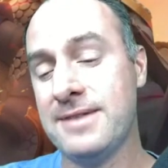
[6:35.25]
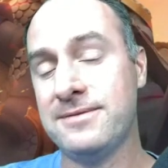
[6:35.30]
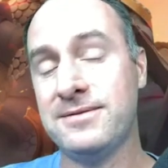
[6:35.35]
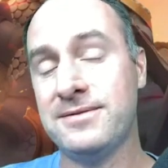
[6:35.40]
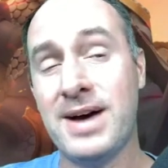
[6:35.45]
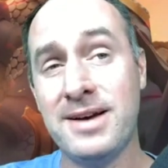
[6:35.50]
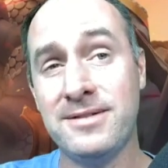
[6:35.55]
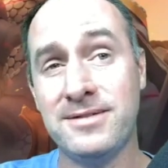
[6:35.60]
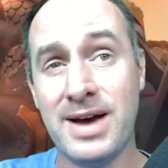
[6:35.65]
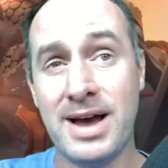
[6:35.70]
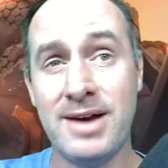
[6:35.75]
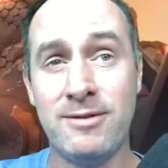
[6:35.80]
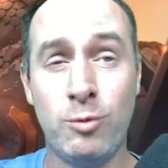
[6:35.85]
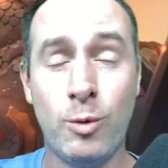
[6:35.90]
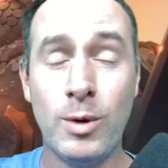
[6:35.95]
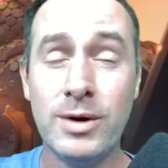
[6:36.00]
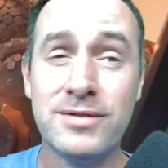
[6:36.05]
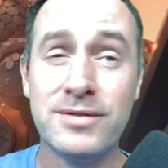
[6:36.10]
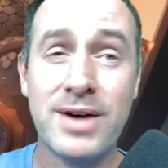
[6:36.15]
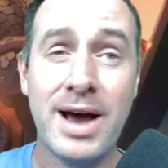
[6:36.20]
At
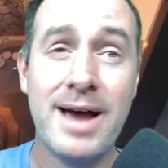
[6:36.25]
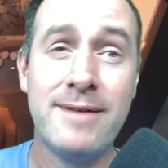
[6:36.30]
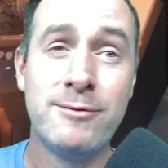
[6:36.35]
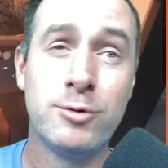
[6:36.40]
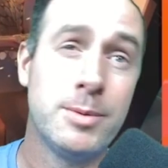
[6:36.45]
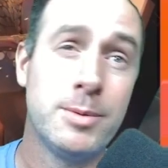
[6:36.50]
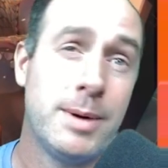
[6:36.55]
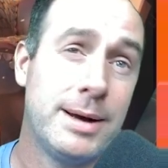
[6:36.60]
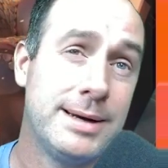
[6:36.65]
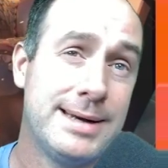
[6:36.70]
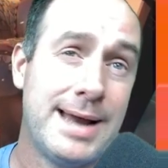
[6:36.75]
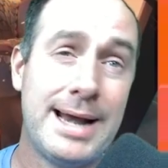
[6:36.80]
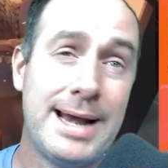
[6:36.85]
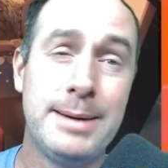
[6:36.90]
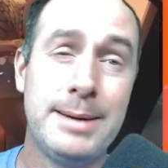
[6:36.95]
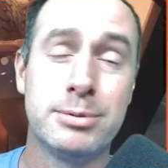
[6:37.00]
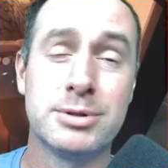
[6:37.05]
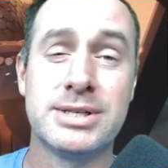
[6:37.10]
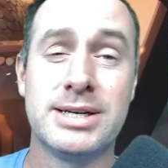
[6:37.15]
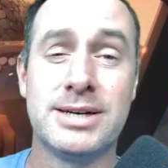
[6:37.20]
5.515, you're at about
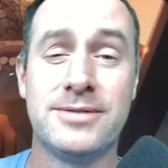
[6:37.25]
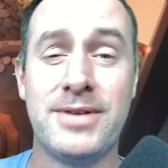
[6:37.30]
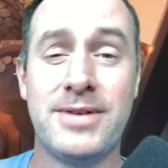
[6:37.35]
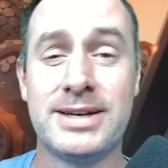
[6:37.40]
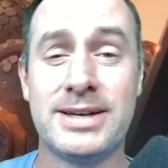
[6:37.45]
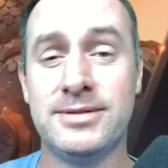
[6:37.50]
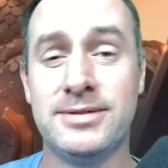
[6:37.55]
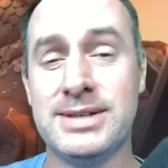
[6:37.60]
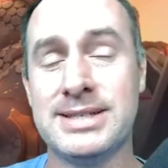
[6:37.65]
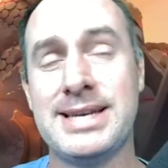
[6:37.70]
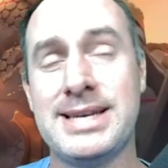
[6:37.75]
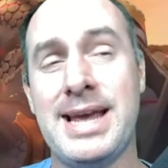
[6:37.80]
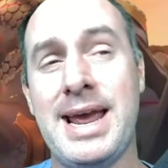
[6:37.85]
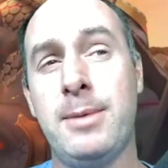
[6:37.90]
90% effectiveness.